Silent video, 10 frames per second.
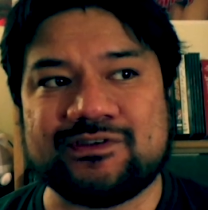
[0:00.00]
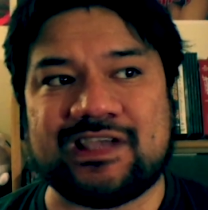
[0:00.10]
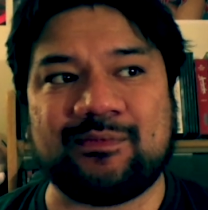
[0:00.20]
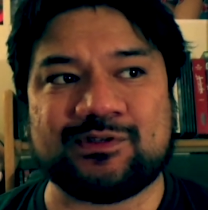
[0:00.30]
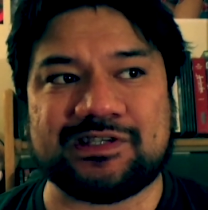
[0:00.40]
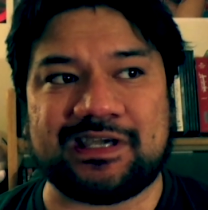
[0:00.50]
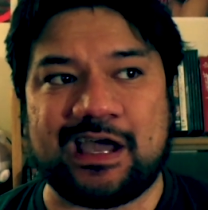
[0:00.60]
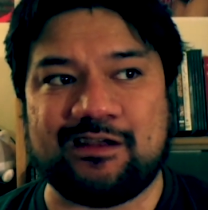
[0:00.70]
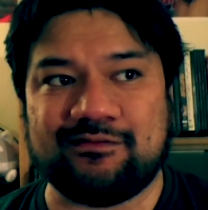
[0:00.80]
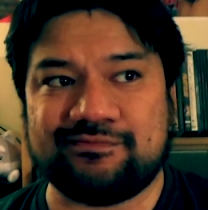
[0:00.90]
was able to
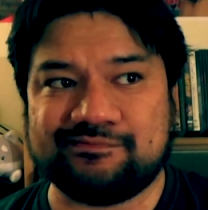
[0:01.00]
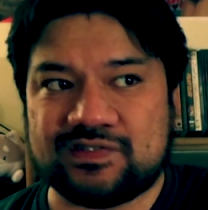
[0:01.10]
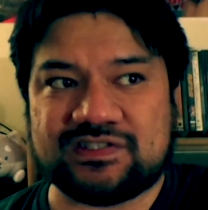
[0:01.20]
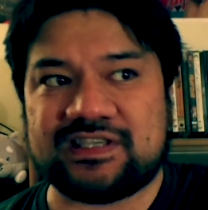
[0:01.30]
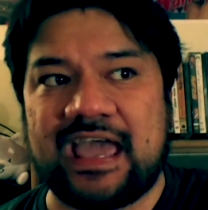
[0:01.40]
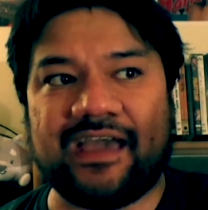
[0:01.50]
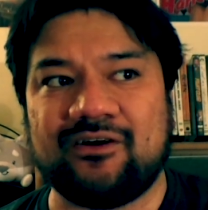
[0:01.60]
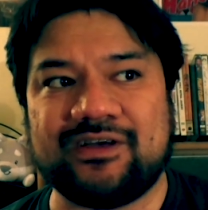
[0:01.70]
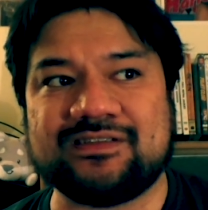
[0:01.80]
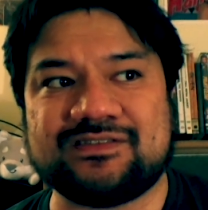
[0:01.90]
kind of
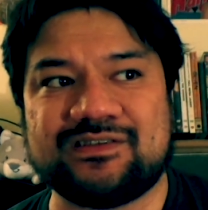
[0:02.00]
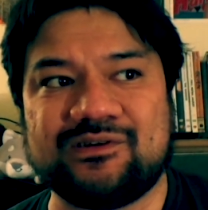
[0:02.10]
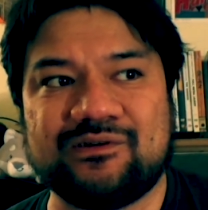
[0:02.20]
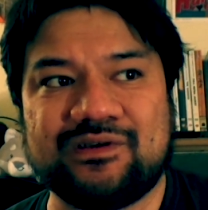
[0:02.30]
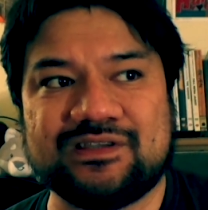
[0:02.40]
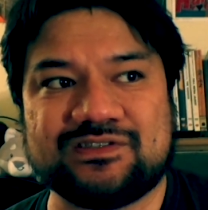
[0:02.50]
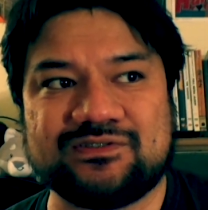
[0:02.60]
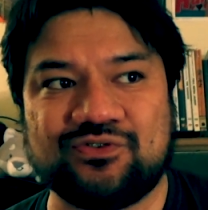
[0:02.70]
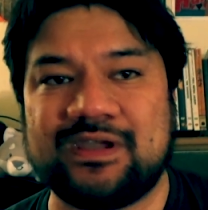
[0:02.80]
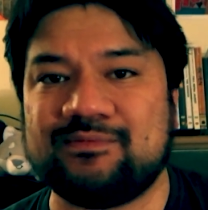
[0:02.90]
scale into his
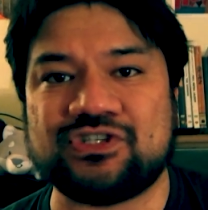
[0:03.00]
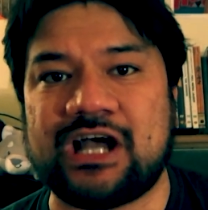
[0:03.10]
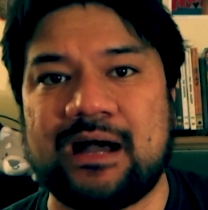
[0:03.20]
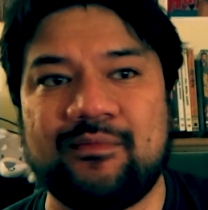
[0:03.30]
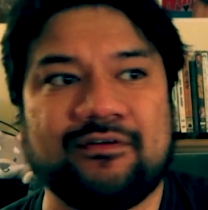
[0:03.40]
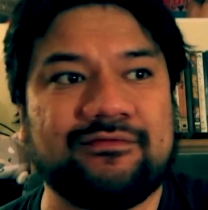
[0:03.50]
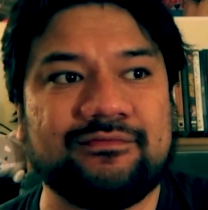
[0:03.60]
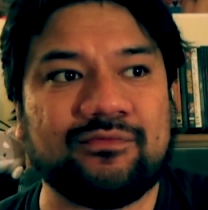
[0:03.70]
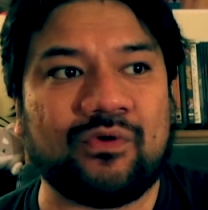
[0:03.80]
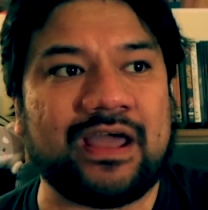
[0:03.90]
dream job
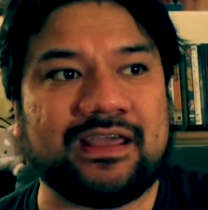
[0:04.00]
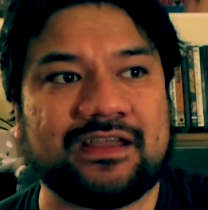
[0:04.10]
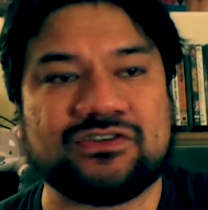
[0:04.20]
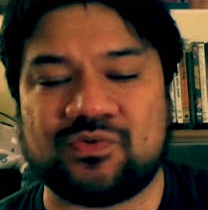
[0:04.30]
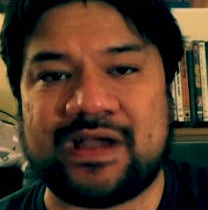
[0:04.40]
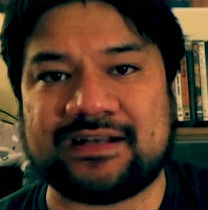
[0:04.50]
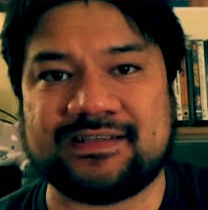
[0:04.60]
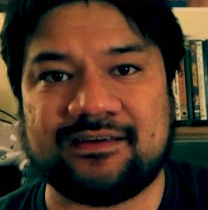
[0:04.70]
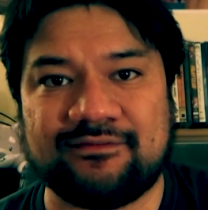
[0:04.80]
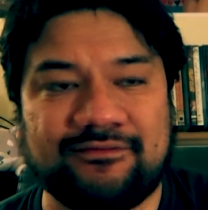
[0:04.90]
of writing and
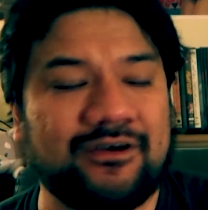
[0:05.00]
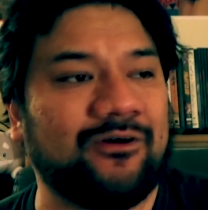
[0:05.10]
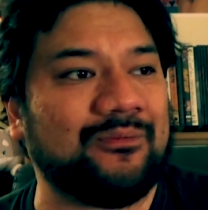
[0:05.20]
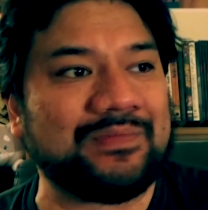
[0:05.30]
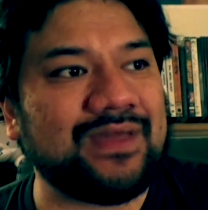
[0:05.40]
directing a film.